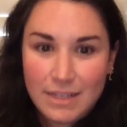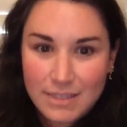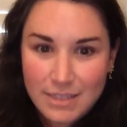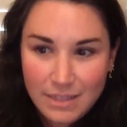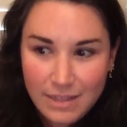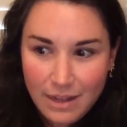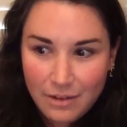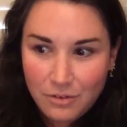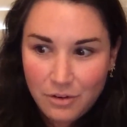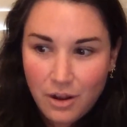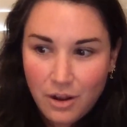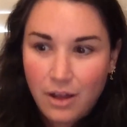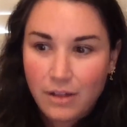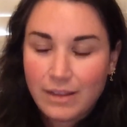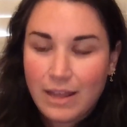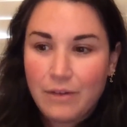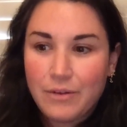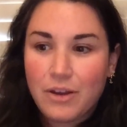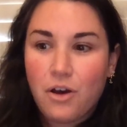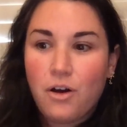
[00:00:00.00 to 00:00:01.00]
It's
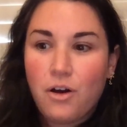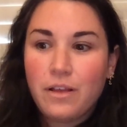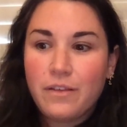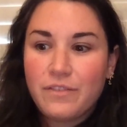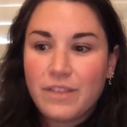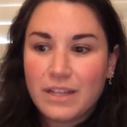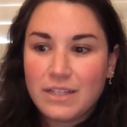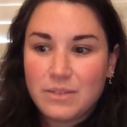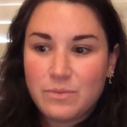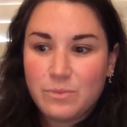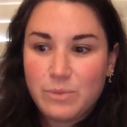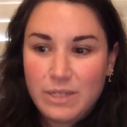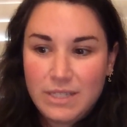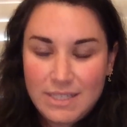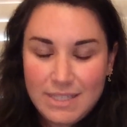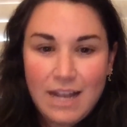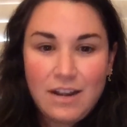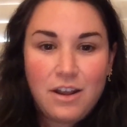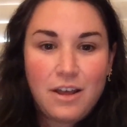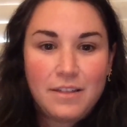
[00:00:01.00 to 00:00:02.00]
allowing all of that to be
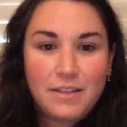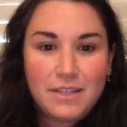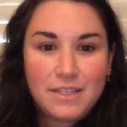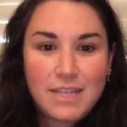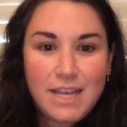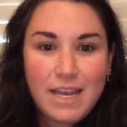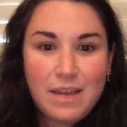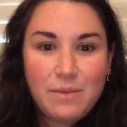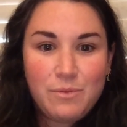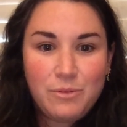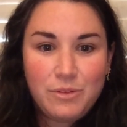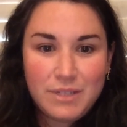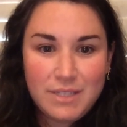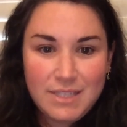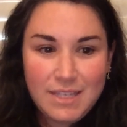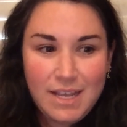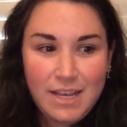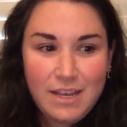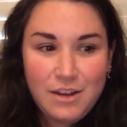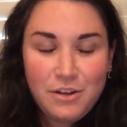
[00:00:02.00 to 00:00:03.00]
set on the table and
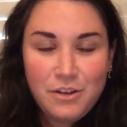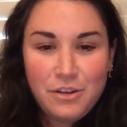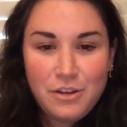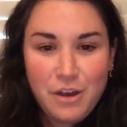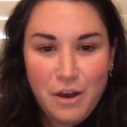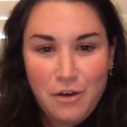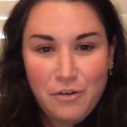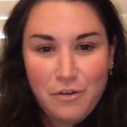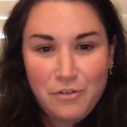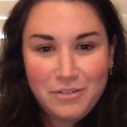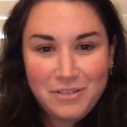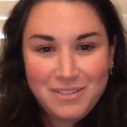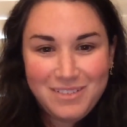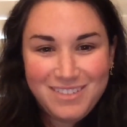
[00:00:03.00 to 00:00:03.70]
say, here you go.